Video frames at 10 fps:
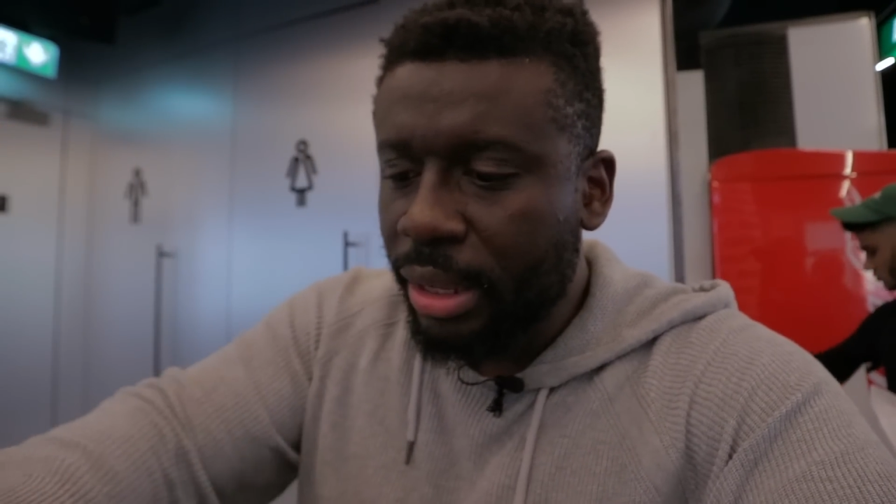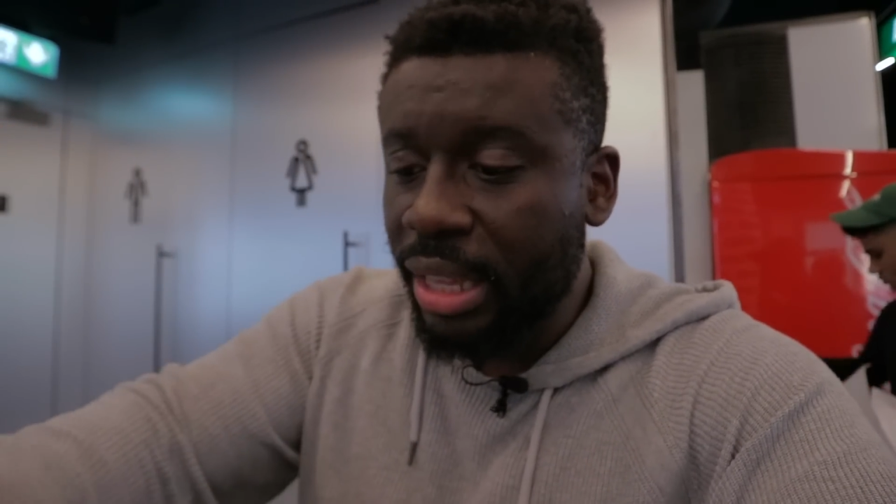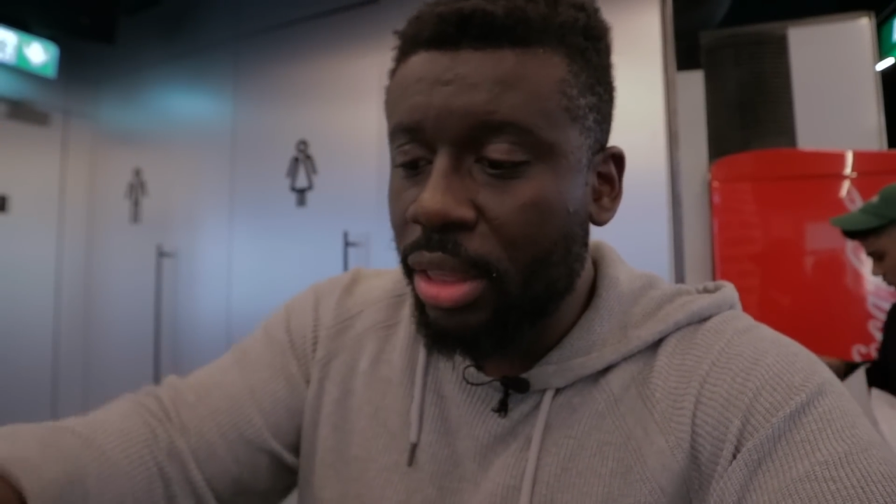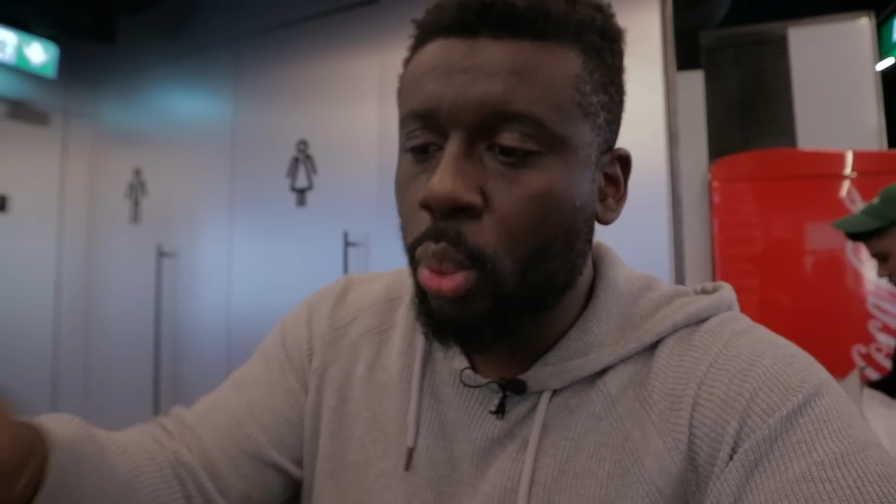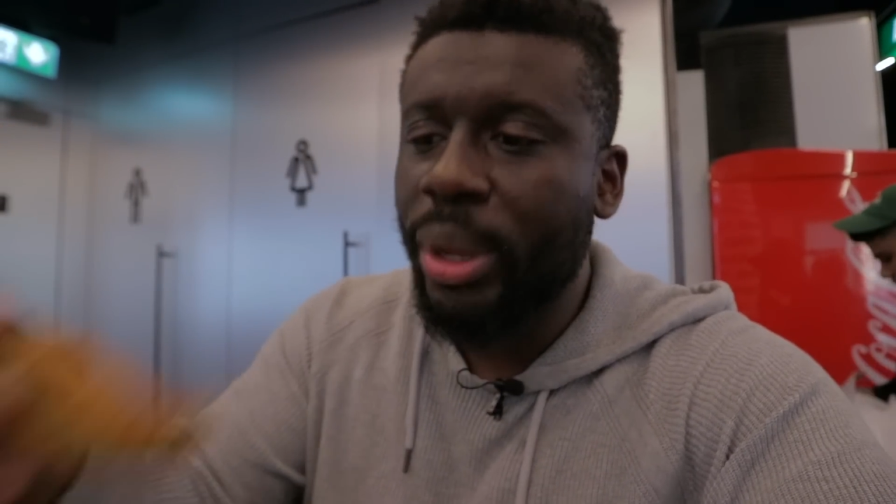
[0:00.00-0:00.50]

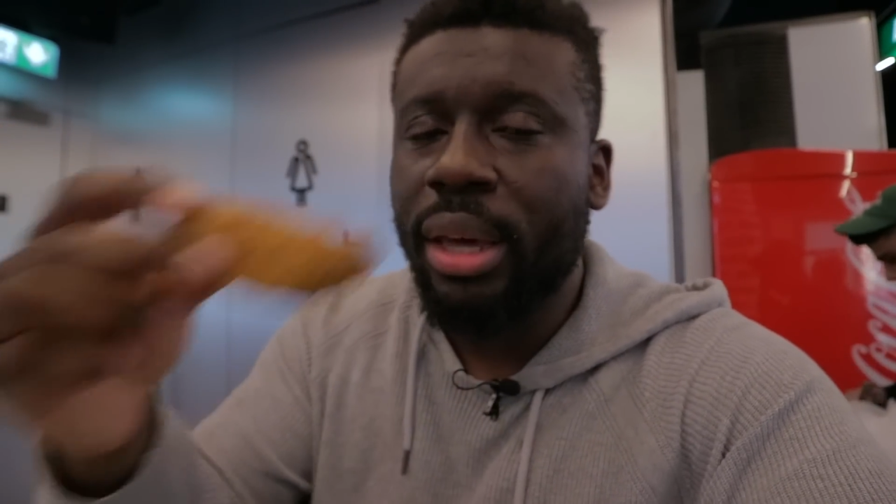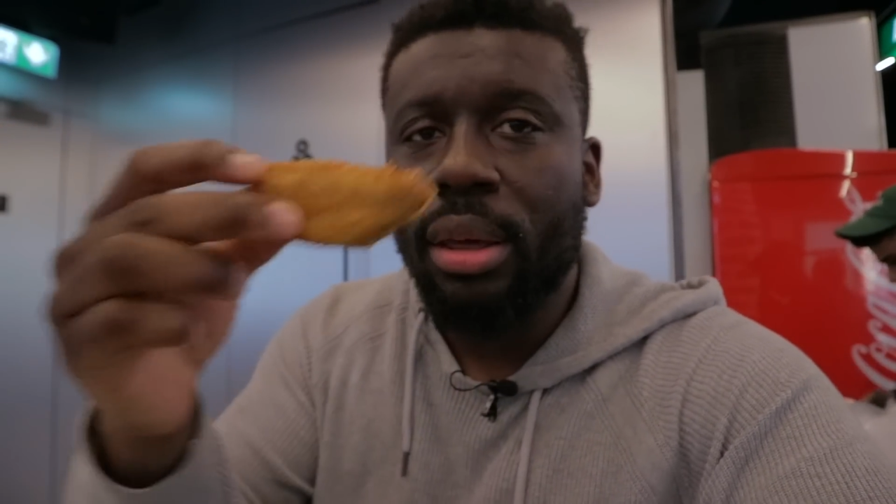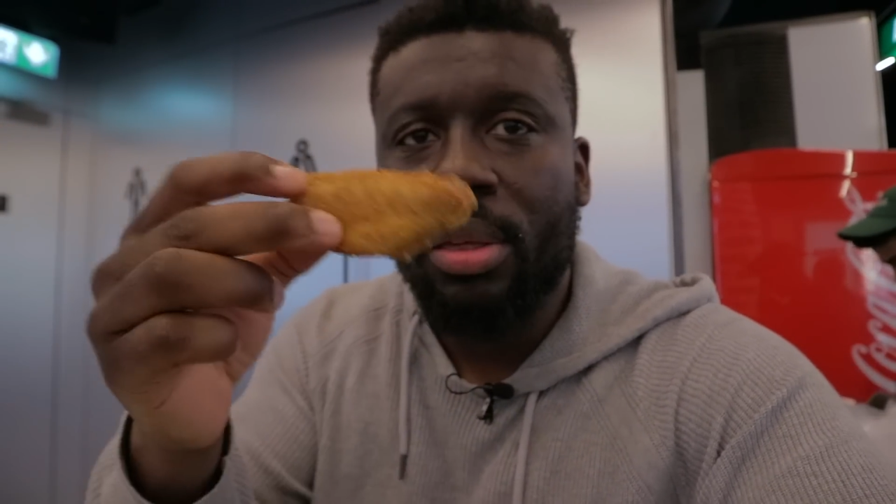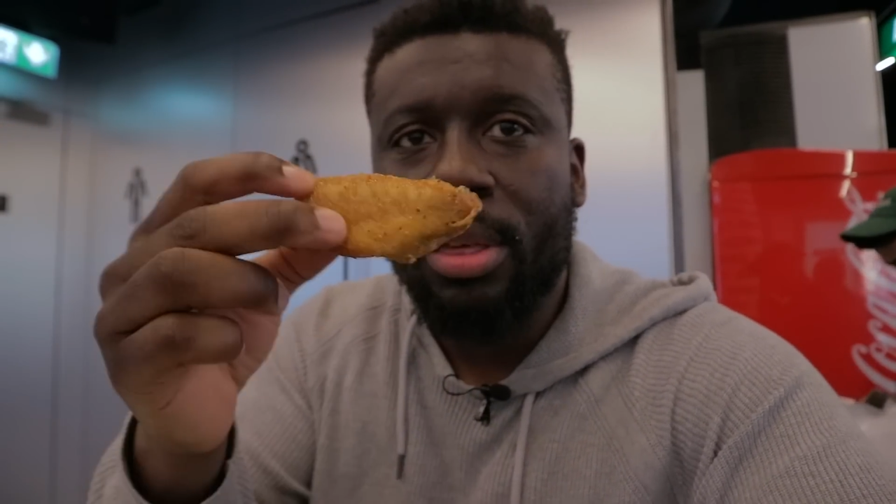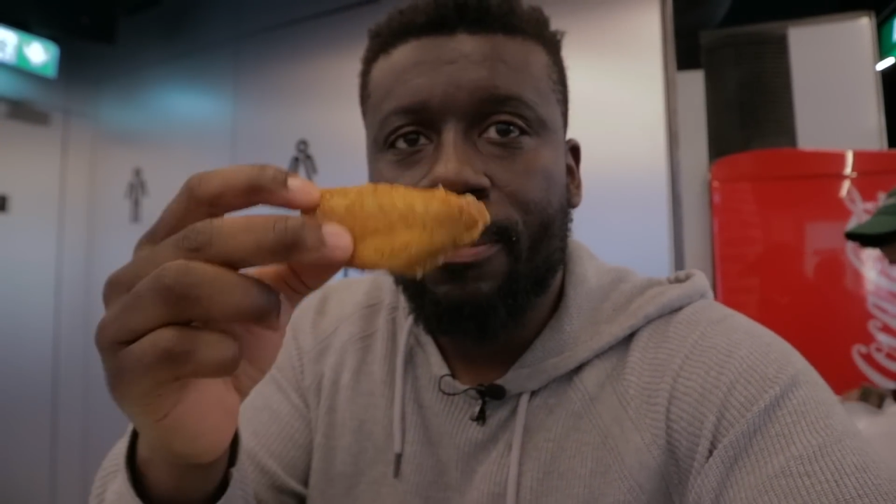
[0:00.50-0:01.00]
these
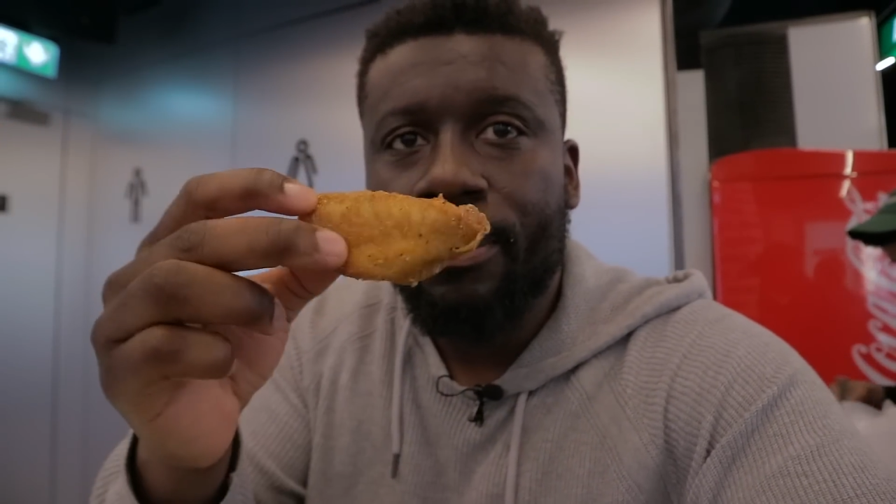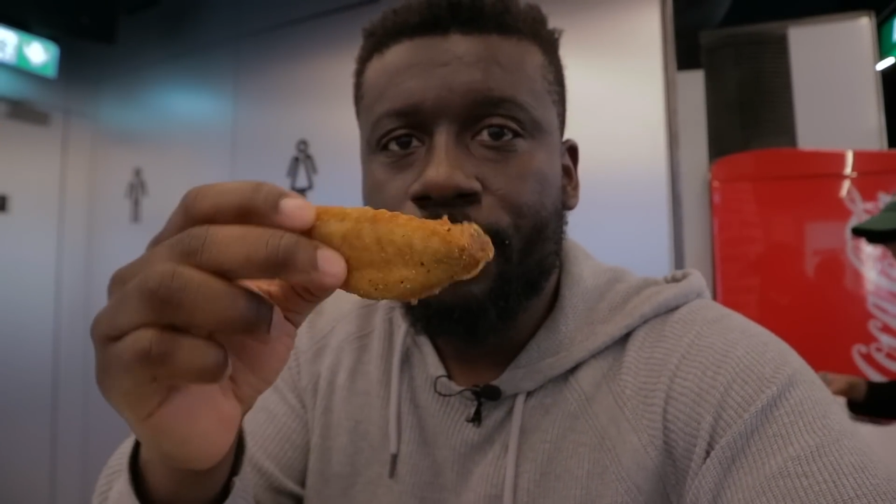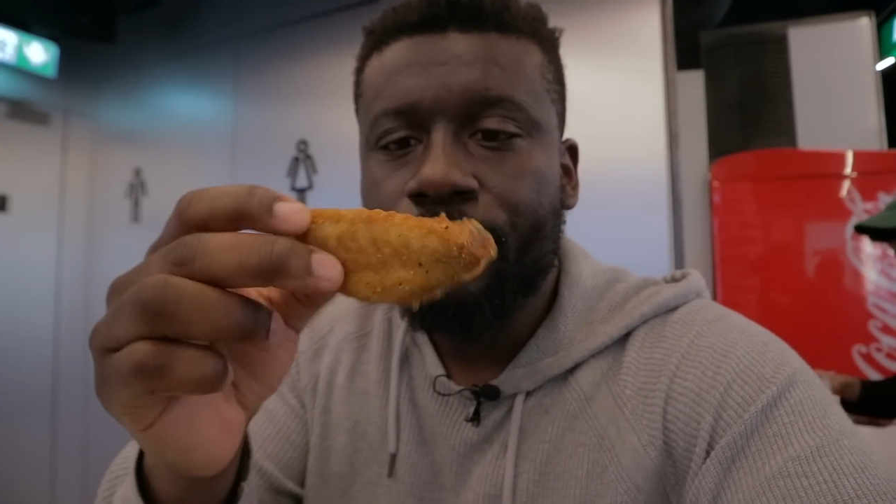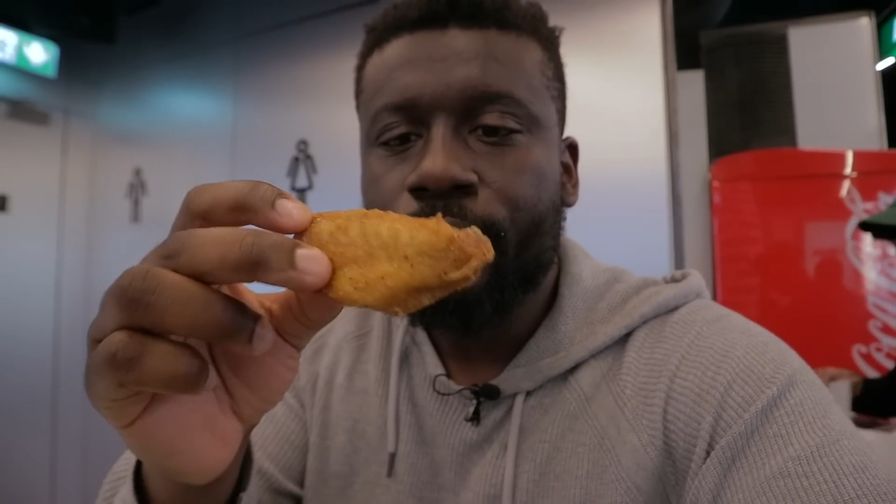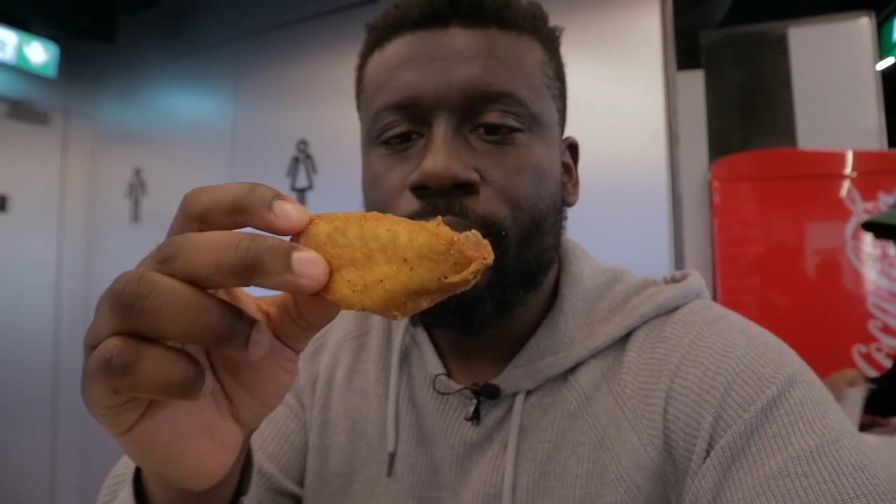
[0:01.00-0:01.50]
wings,
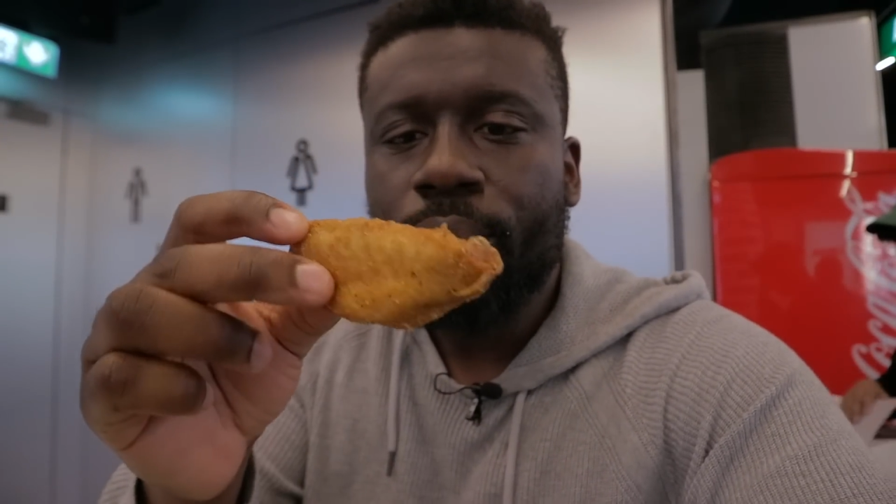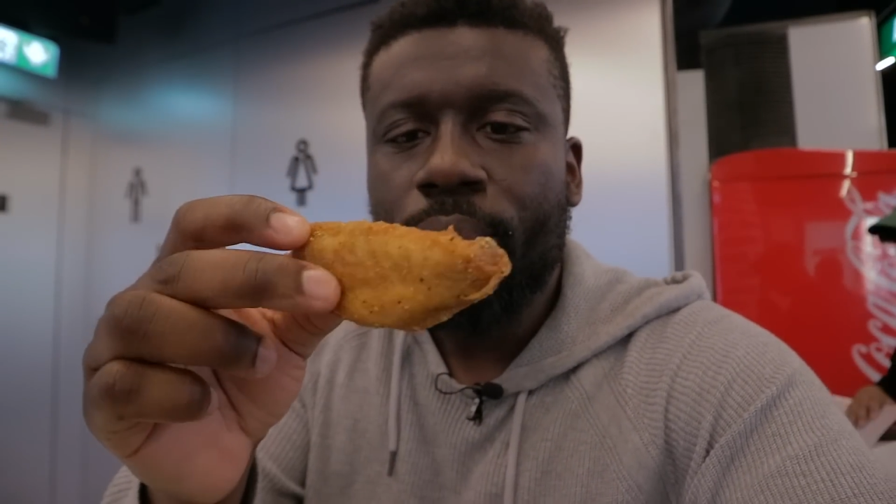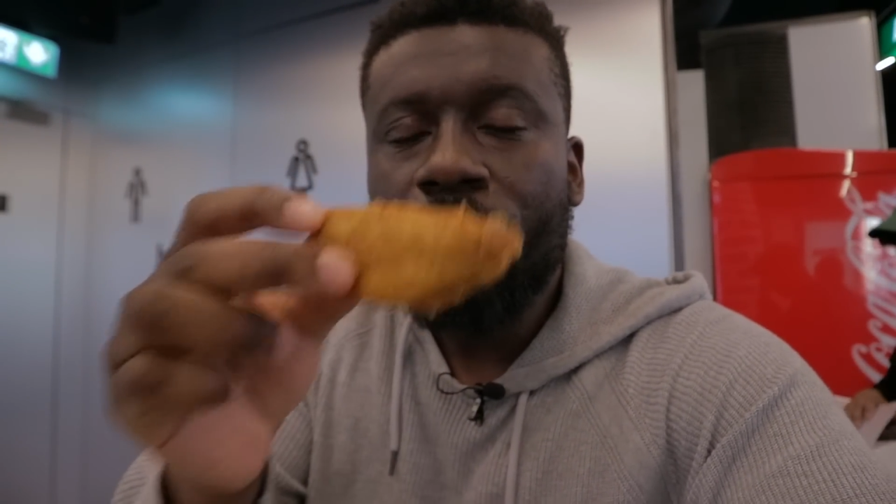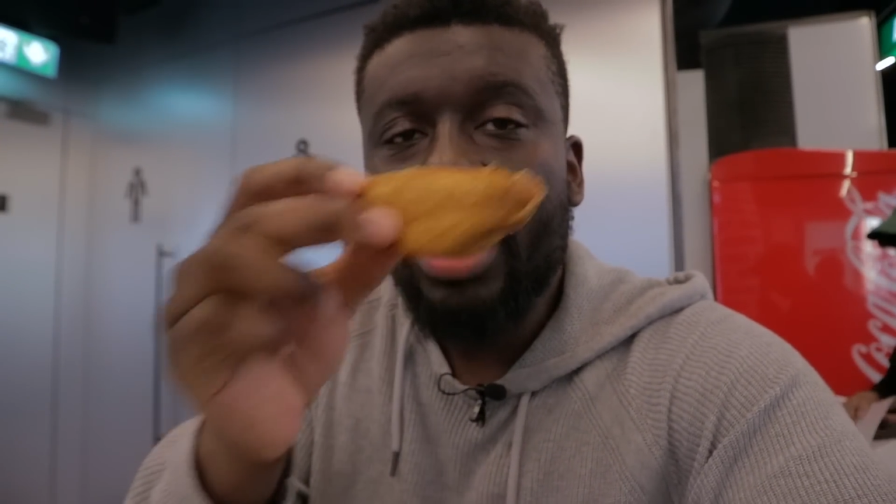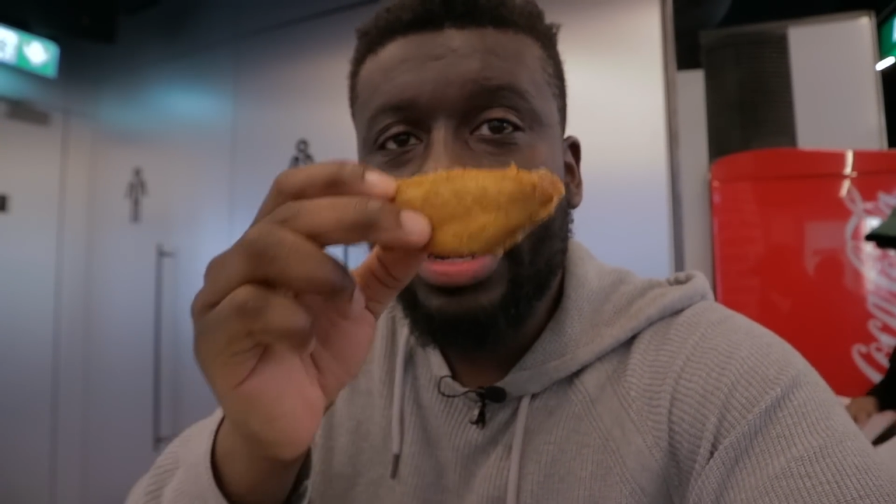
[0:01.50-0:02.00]

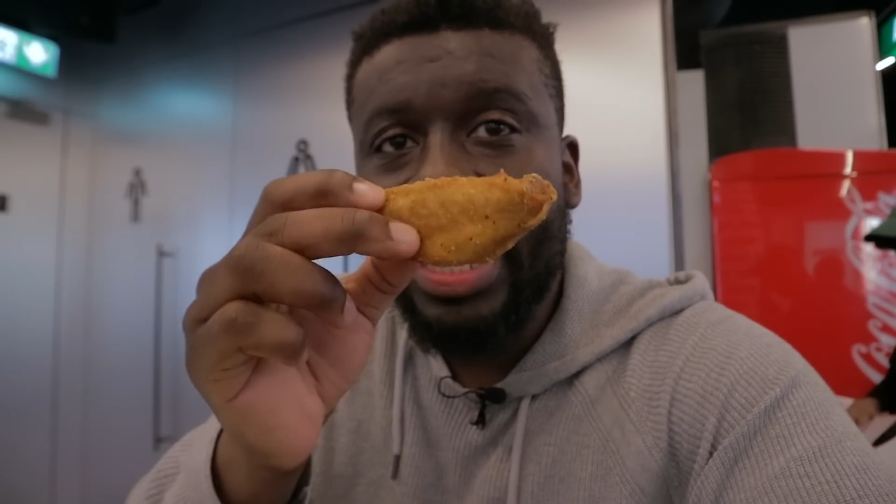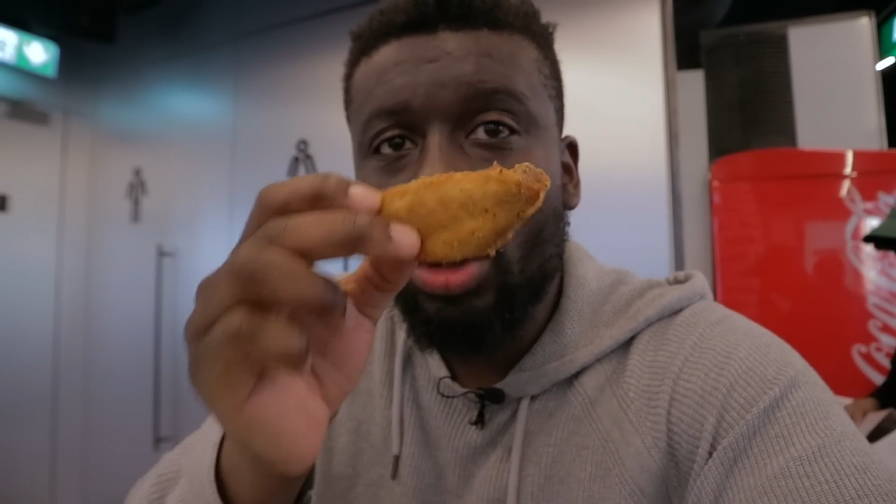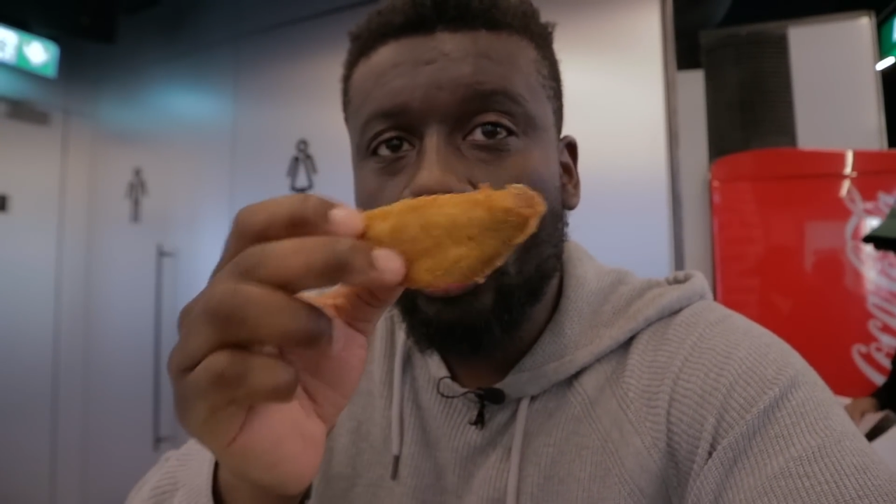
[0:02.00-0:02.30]
They